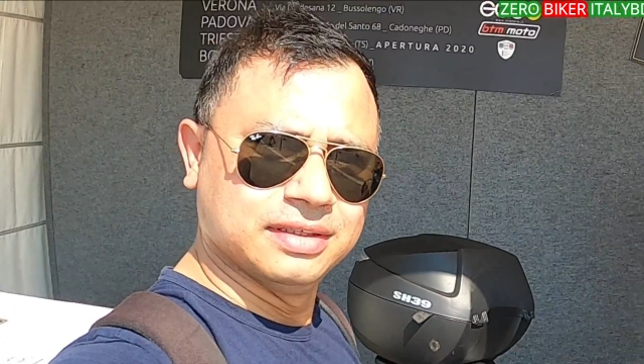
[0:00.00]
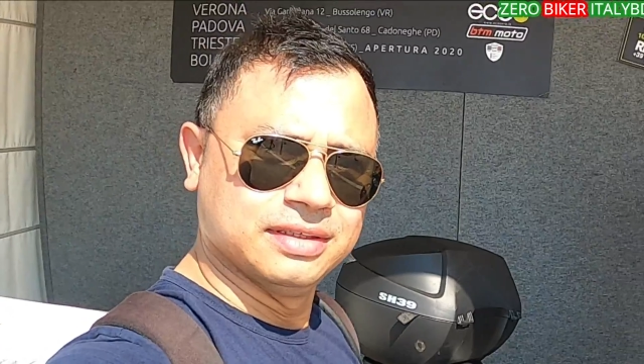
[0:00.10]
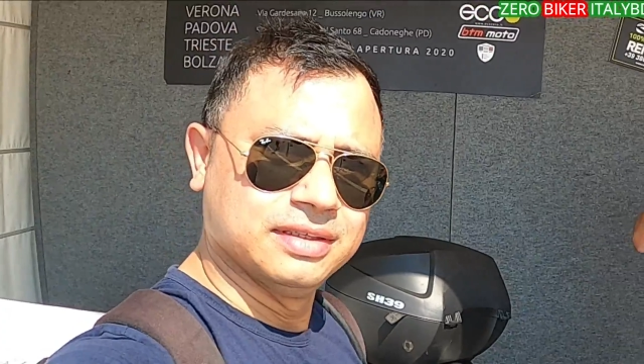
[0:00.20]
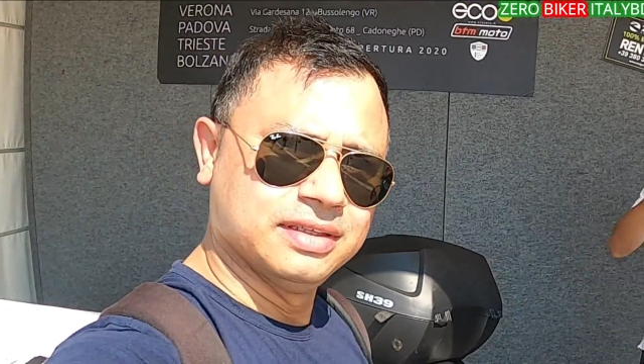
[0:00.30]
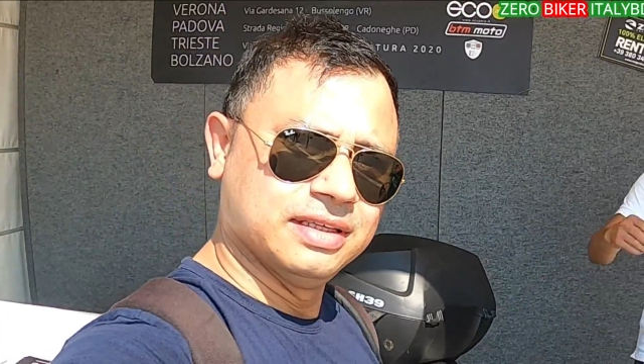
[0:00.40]

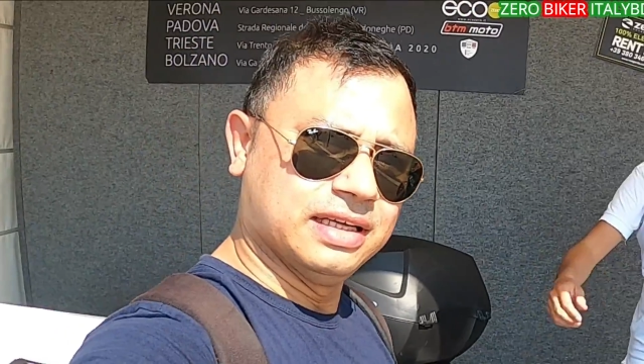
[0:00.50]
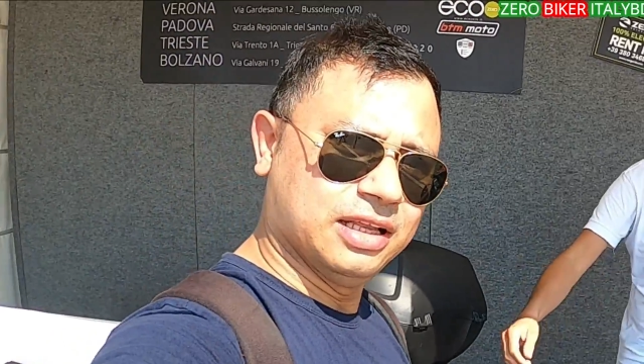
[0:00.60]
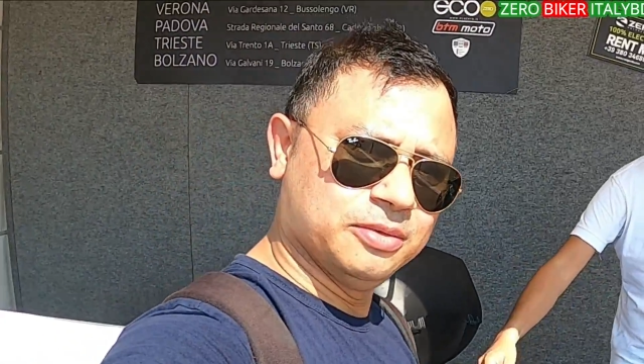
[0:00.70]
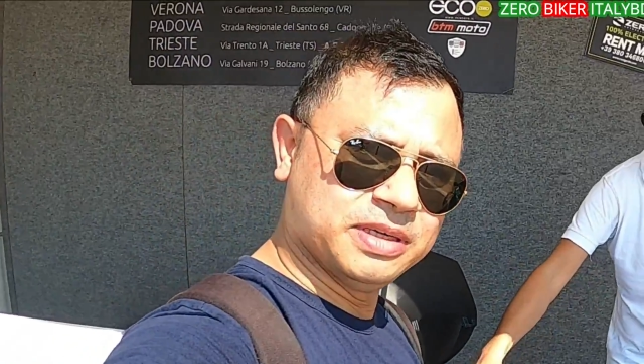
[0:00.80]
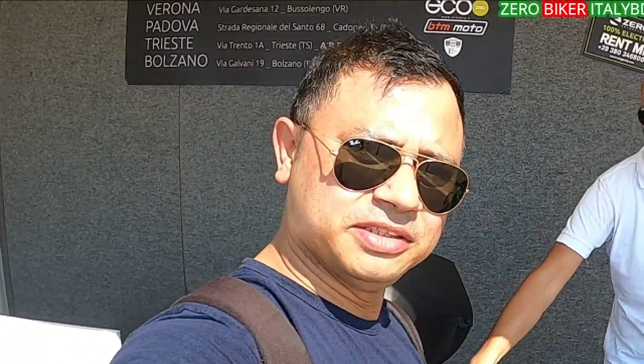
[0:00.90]
Hello my dear
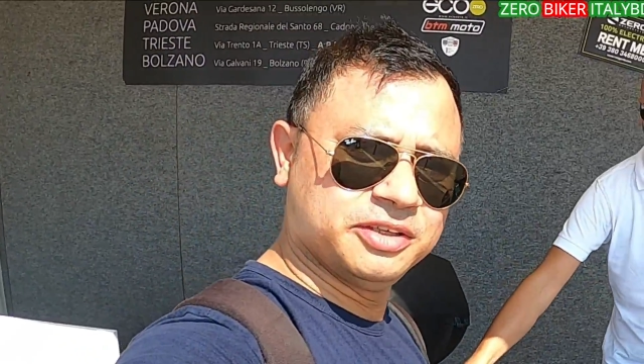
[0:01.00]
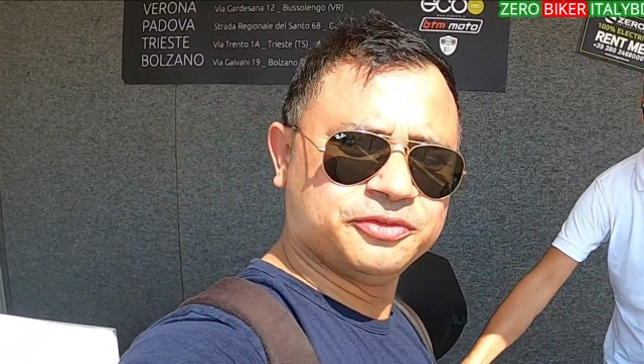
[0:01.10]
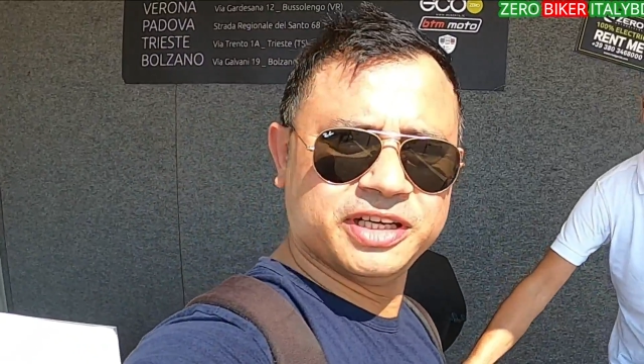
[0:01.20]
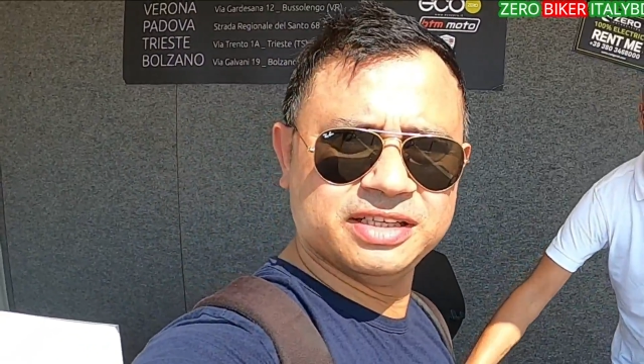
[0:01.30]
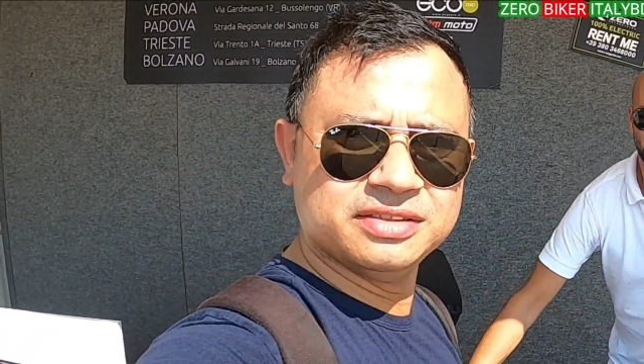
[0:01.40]
friend,
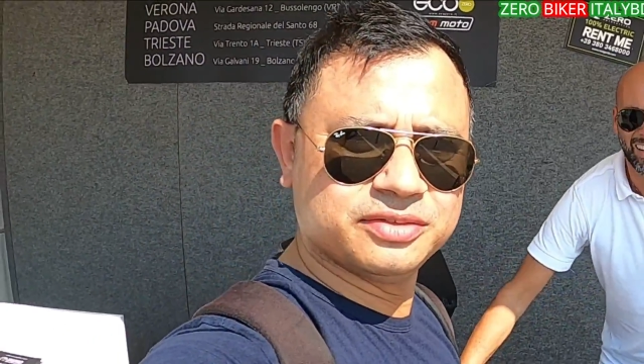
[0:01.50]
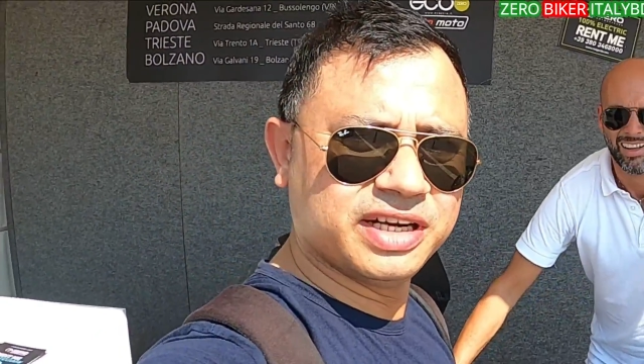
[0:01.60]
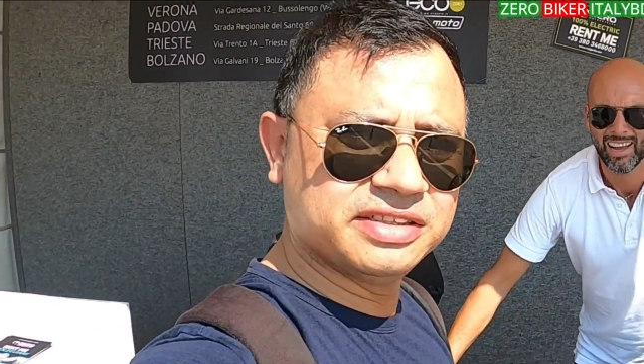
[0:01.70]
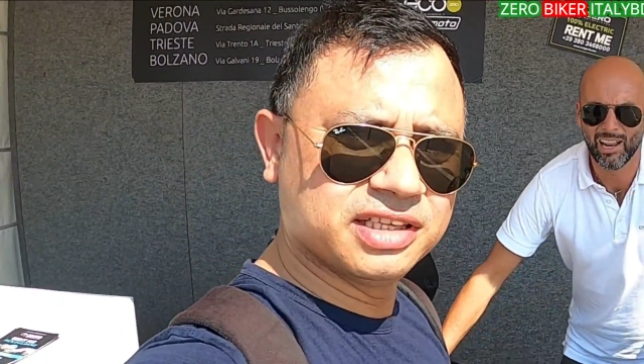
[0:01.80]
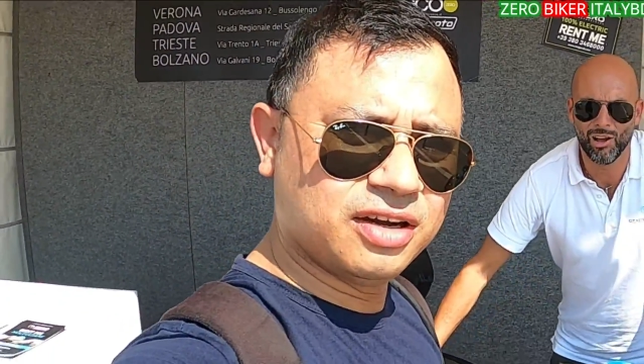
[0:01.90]
as you can
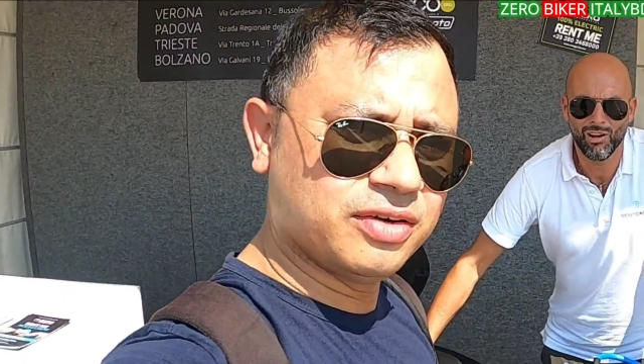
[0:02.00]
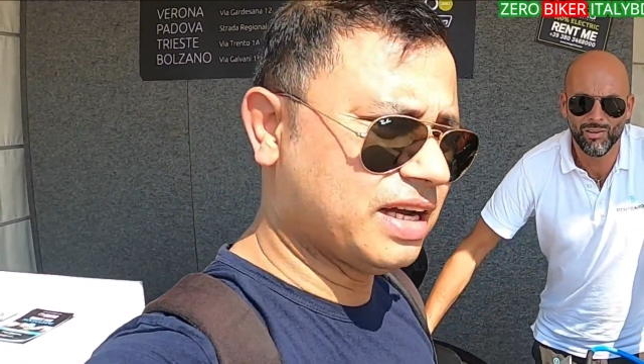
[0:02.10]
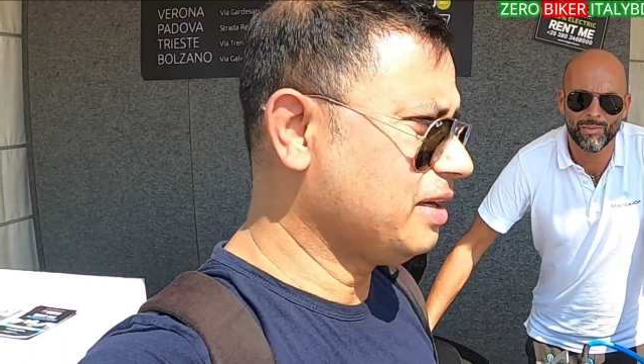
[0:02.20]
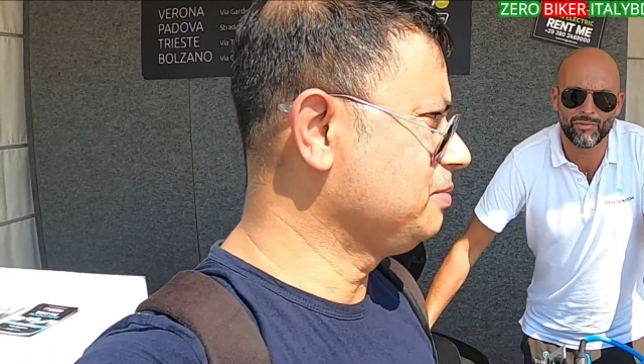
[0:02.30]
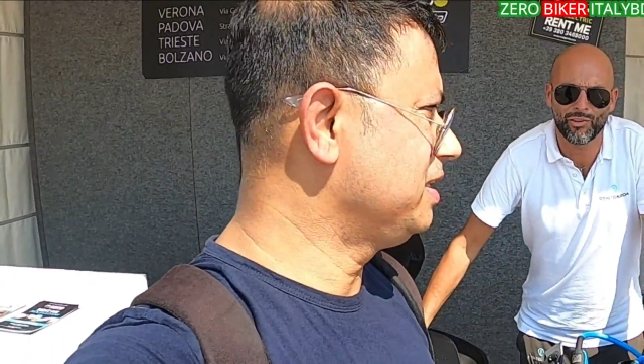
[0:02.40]
see the
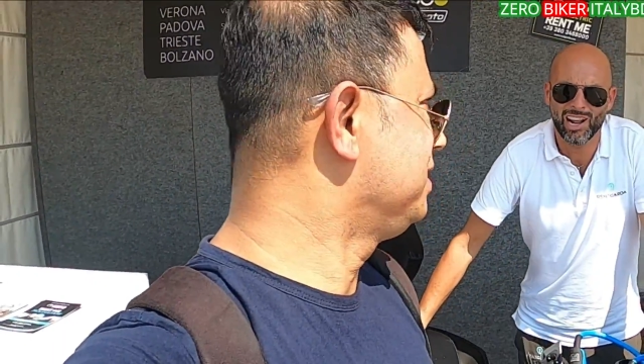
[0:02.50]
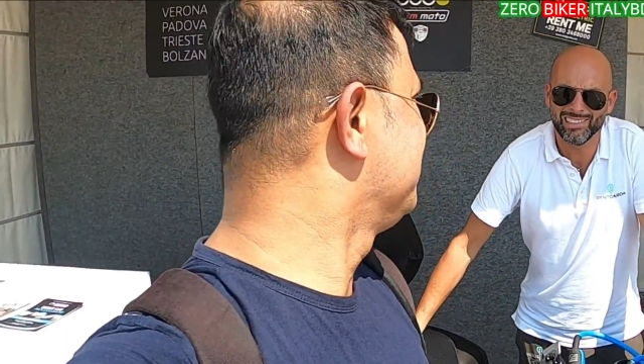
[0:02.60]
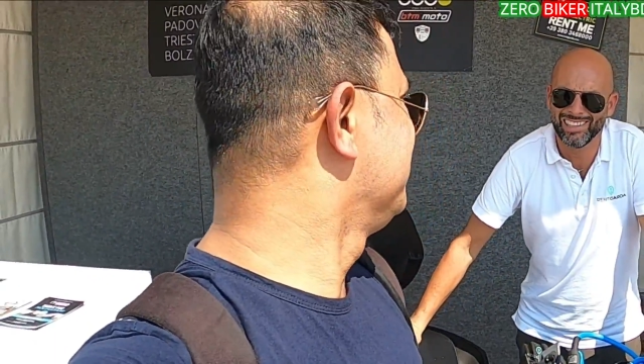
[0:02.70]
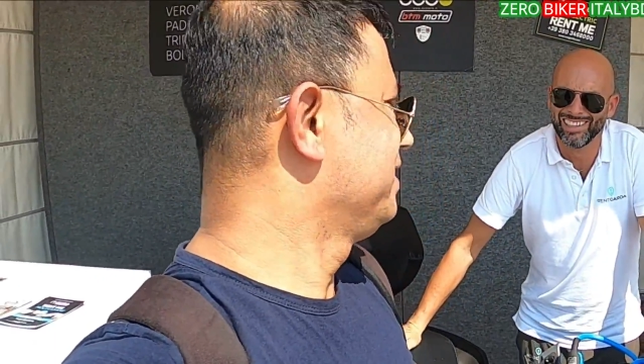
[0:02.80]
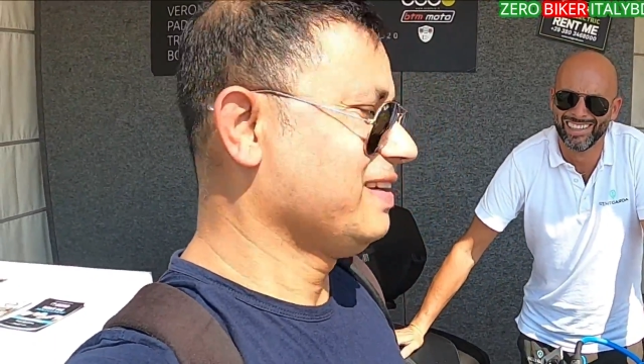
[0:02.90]
man
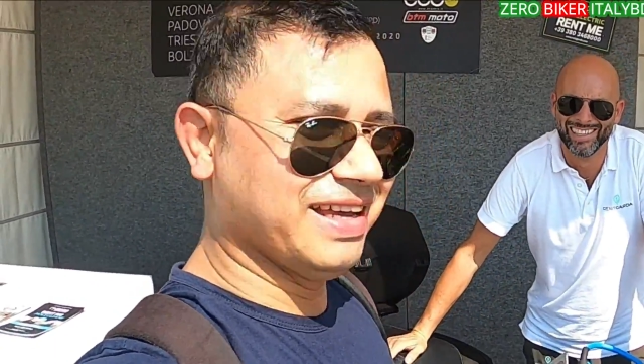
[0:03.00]
behind, his